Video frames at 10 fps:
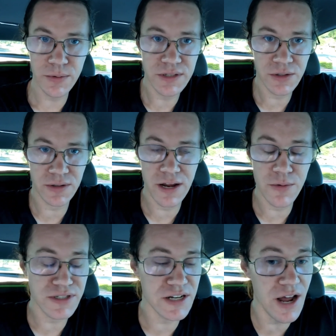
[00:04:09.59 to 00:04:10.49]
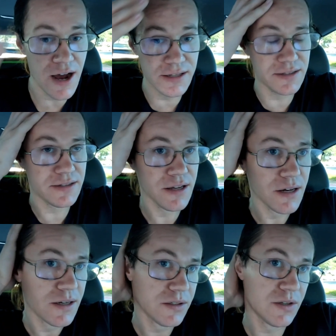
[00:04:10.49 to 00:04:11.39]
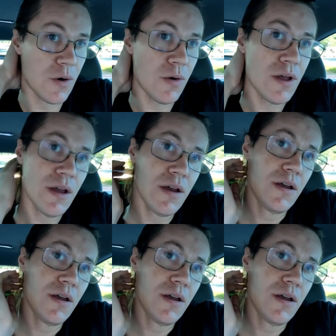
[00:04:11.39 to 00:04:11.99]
It was nuts. So...